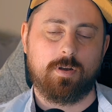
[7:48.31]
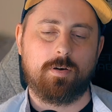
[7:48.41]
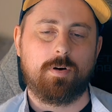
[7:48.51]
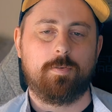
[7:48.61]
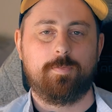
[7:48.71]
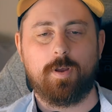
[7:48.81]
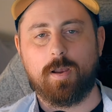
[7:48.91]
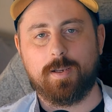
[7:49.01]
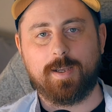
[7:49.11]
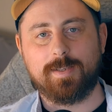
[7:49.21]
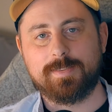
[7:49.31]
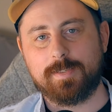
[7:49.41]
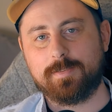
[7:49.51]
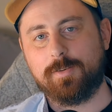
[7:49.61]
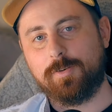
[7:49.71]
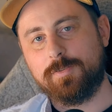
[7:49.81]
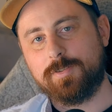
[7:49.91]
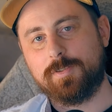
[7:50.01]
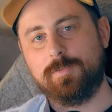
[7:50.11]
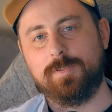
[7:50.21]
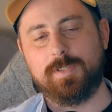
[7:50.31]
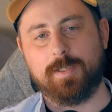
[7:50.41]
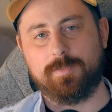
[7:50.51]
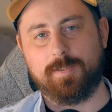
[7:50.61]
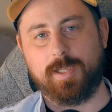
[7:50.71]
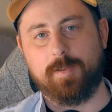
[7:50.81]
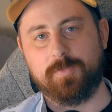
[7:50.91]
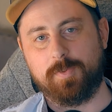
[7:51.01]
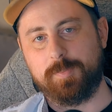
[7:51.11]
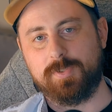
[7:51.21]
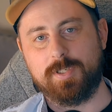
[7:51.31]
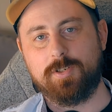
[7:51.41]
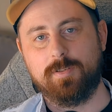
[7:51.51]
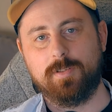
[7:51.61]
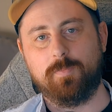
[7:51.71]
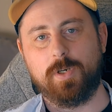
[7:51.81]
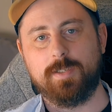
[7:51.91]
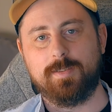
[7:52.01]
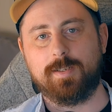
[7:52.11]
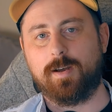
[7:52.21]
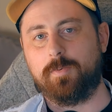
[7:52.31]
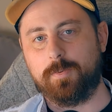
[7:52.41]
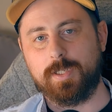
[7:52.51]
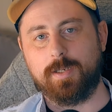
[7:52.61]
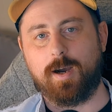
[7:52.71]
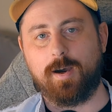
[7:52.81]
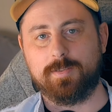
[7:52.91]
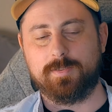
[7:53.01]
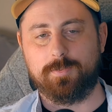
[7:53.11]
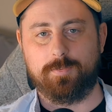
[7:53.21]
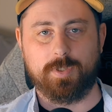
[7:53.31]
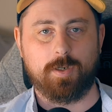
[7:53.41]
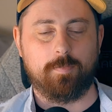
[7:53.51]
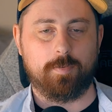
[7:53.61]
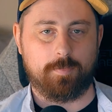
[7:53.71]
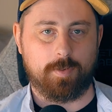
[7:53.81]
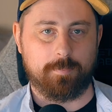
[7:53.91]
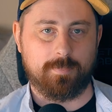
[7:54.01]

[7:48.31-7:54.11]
A rough early access launch could tank the game's reputation in ways that are really hard to recover from.